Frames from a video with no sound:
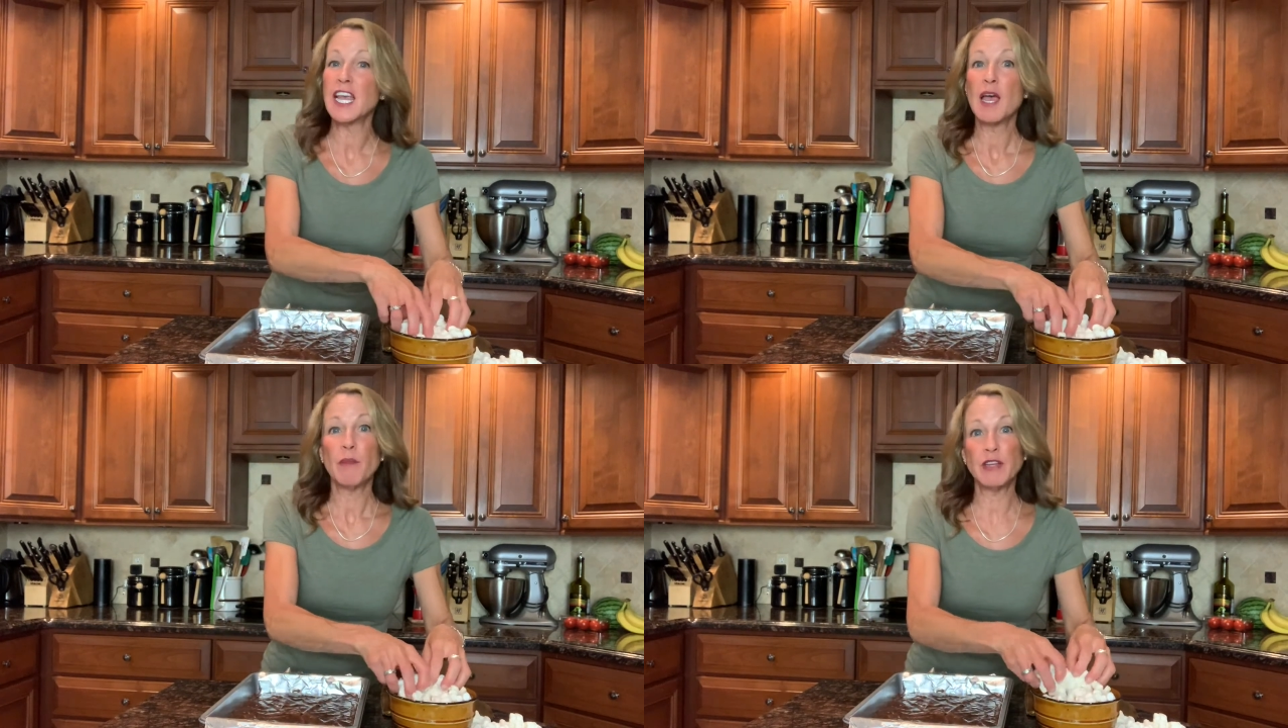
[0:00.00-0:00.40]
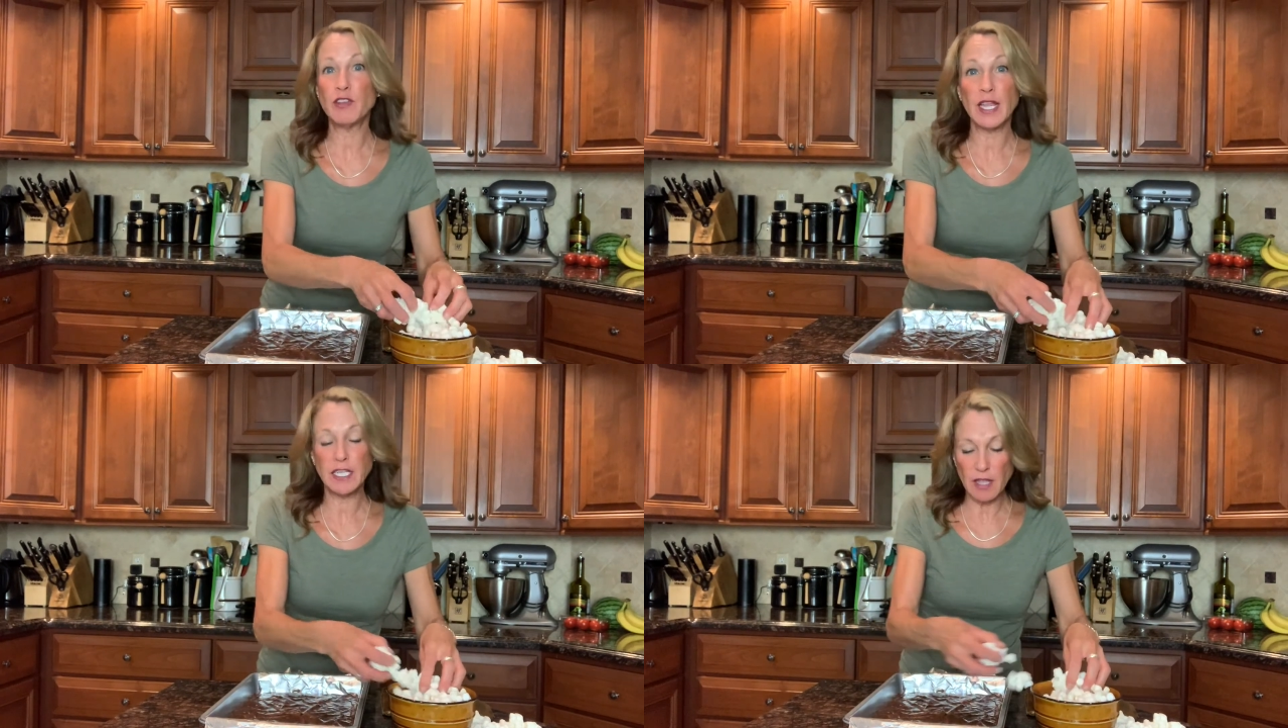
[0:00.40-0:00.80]
but if you
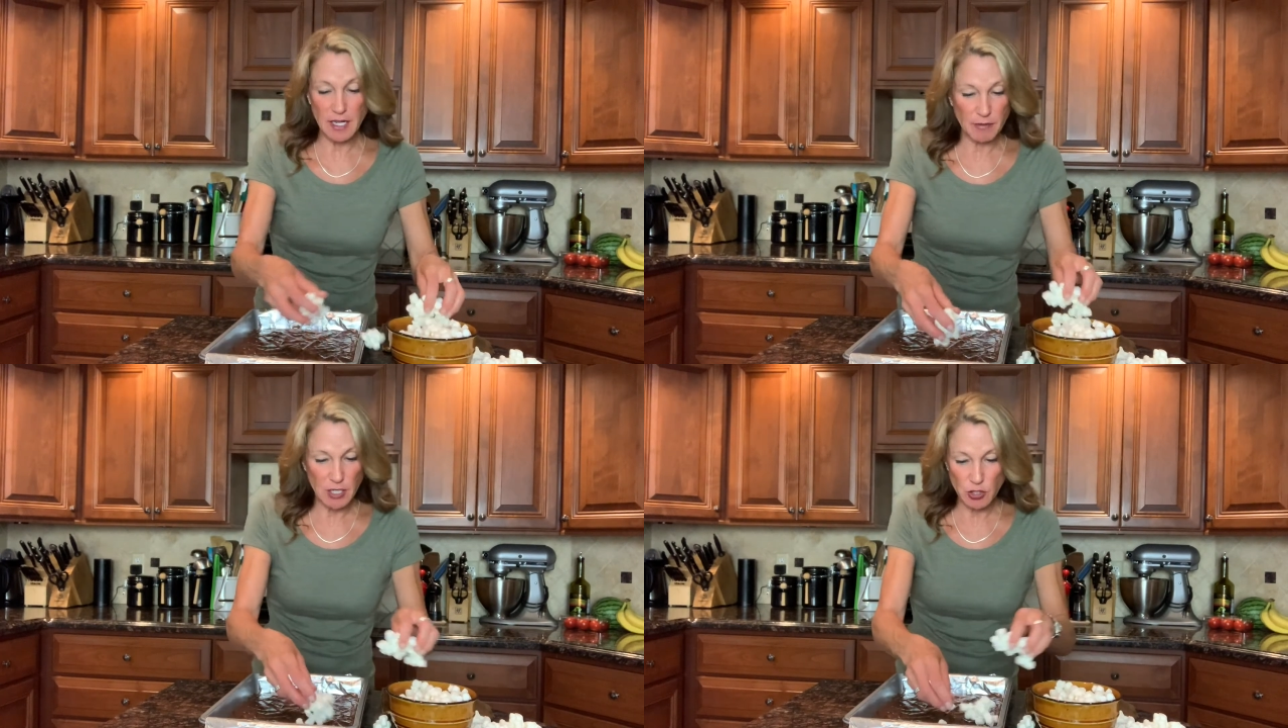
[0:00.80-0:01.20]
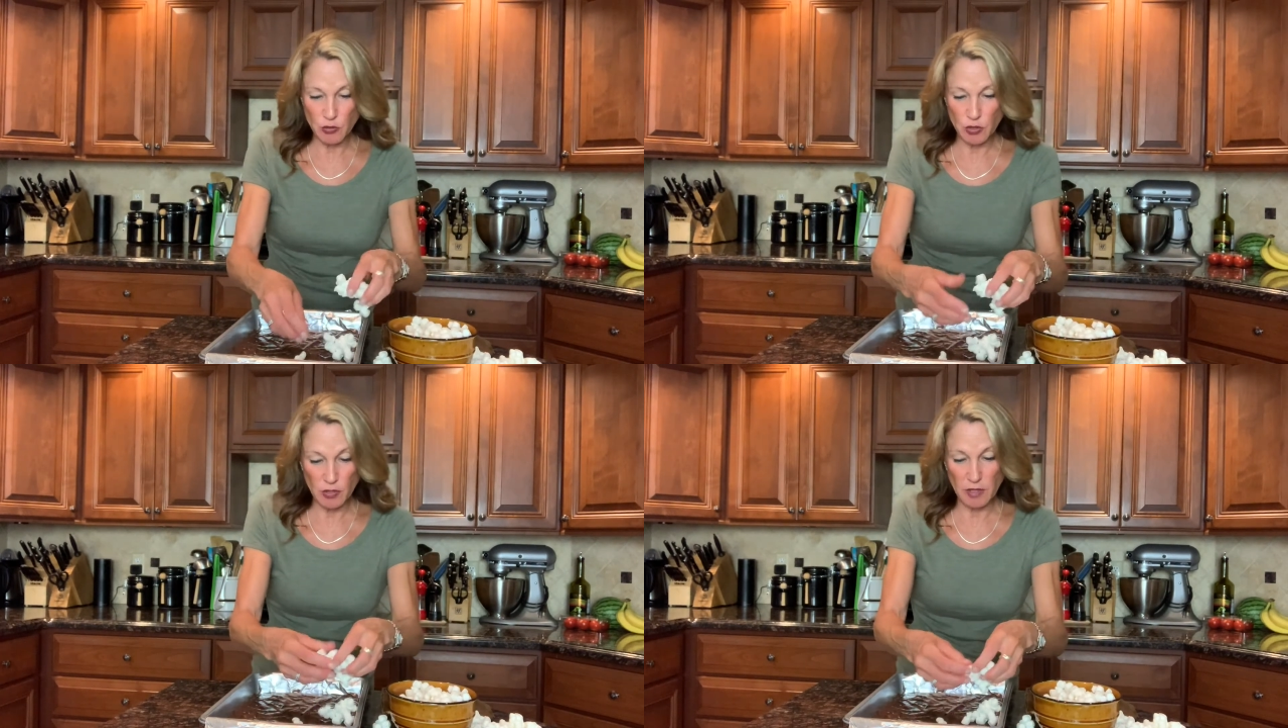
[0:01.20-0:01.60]
like a lot of
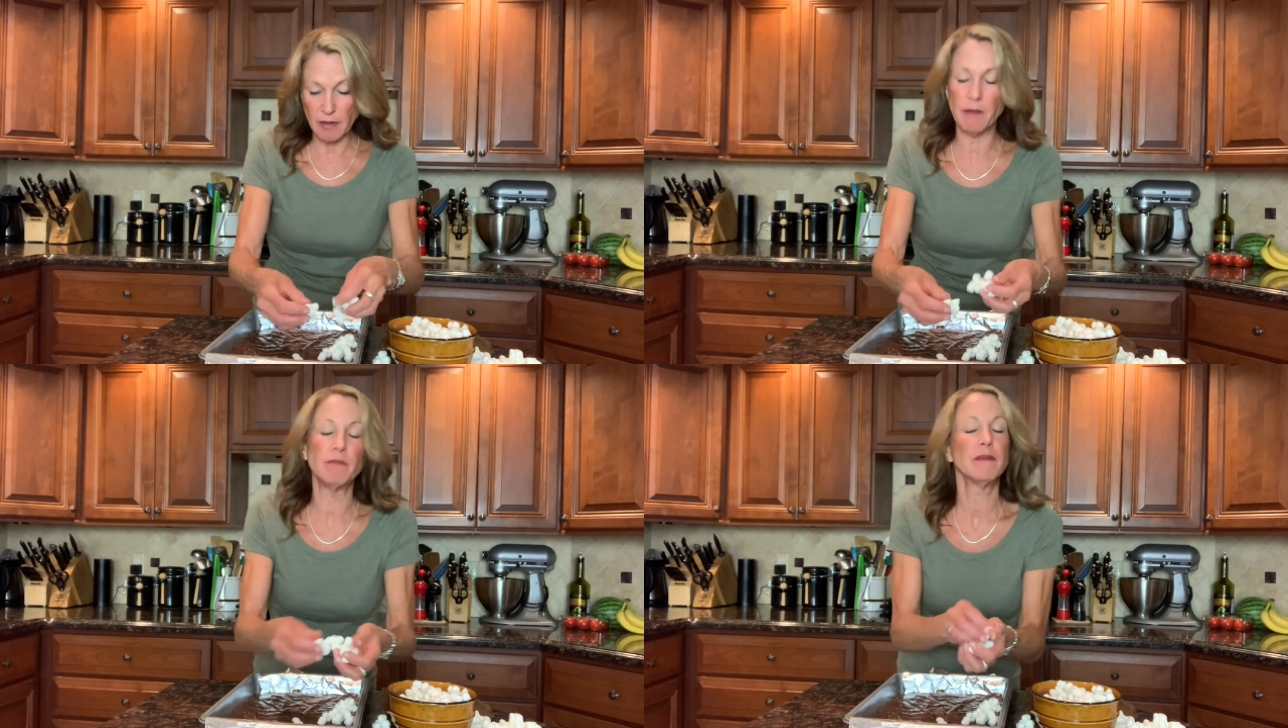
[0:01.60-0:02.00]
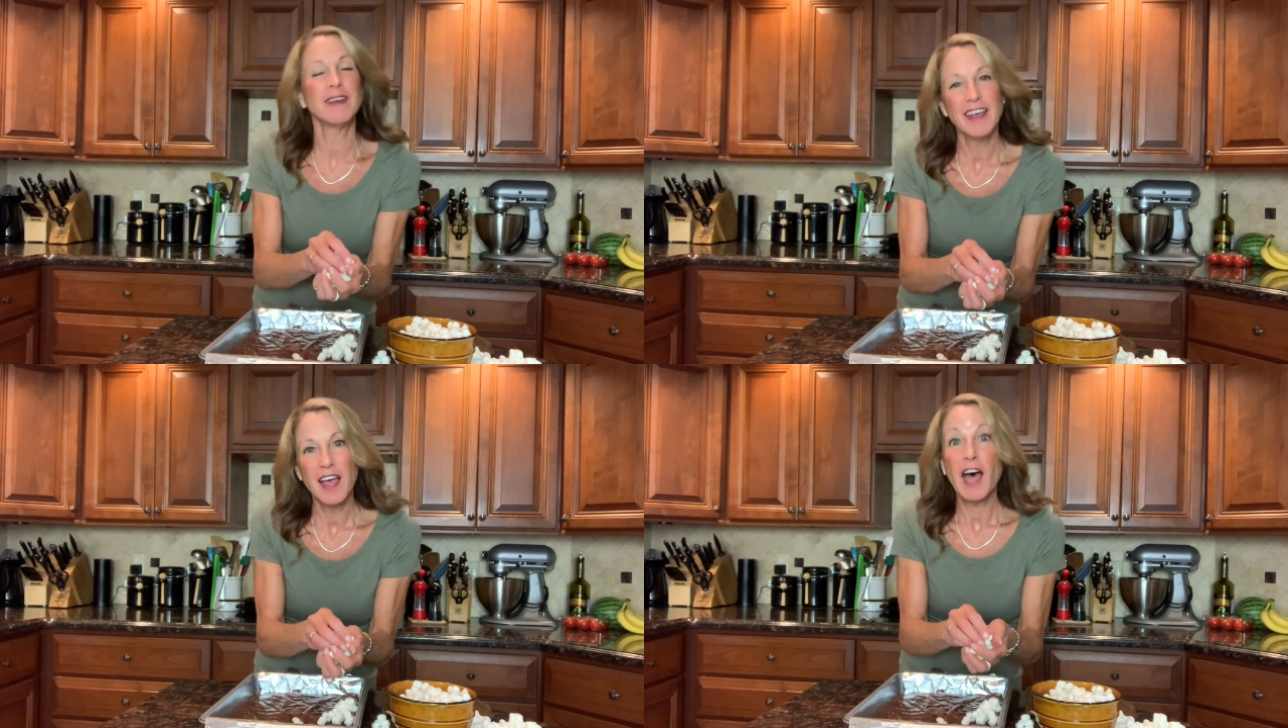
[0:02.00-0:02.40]

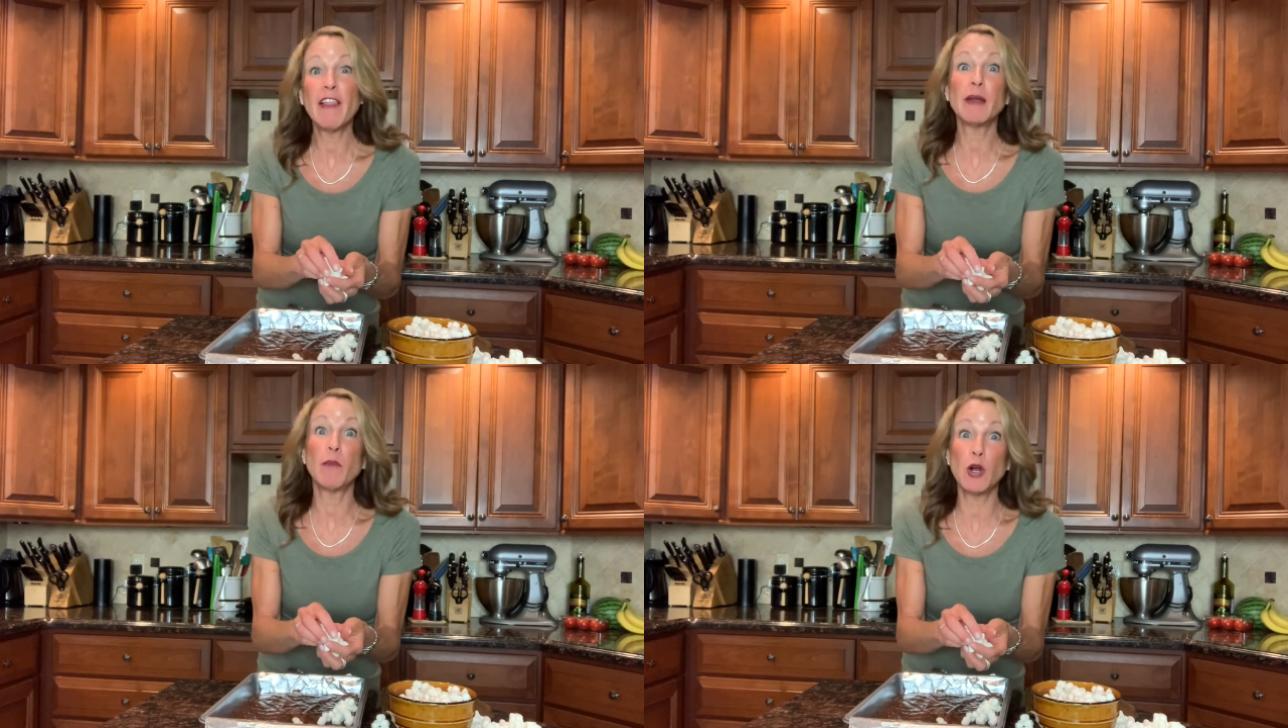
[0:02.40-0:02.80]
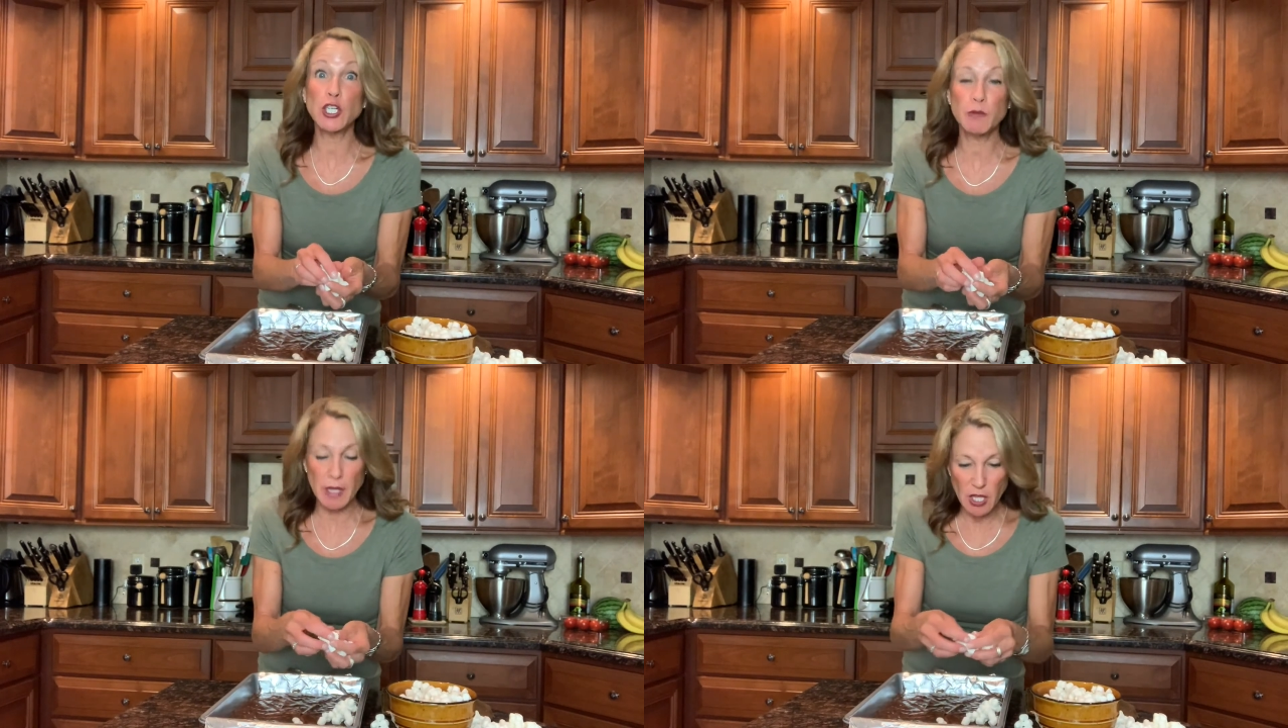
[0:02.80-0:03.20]

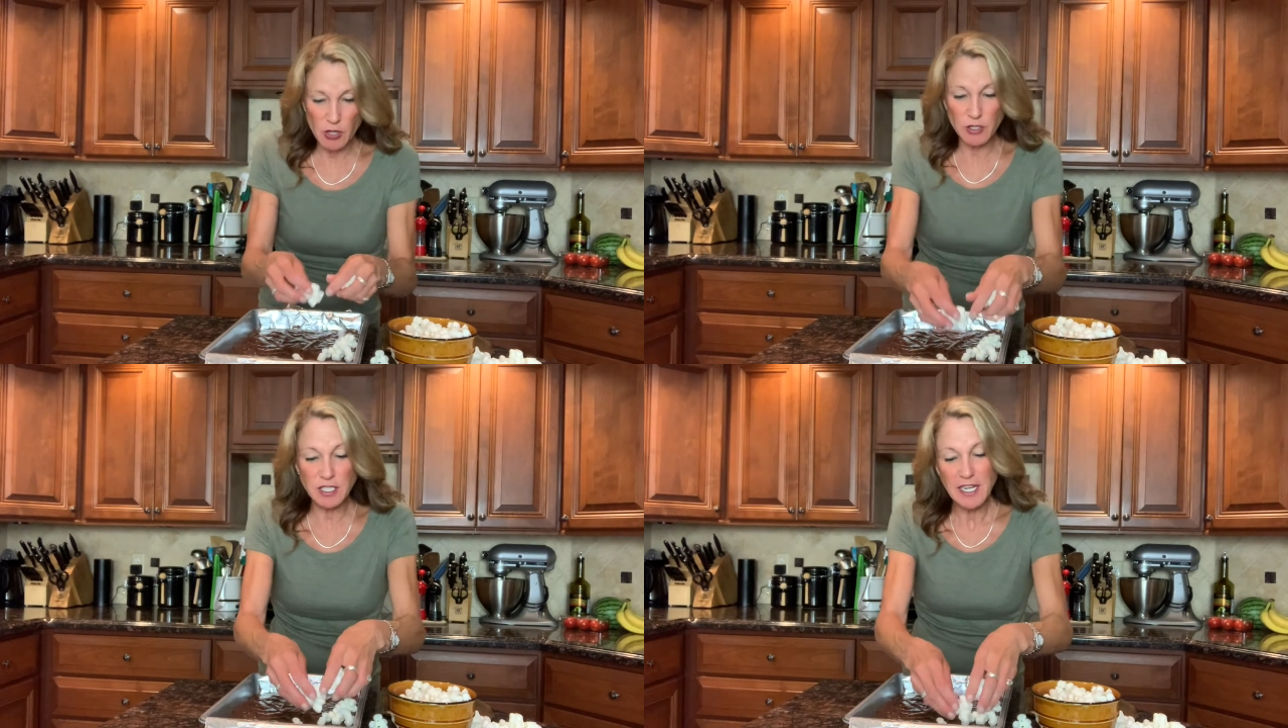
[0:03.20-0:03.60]
marshmallows,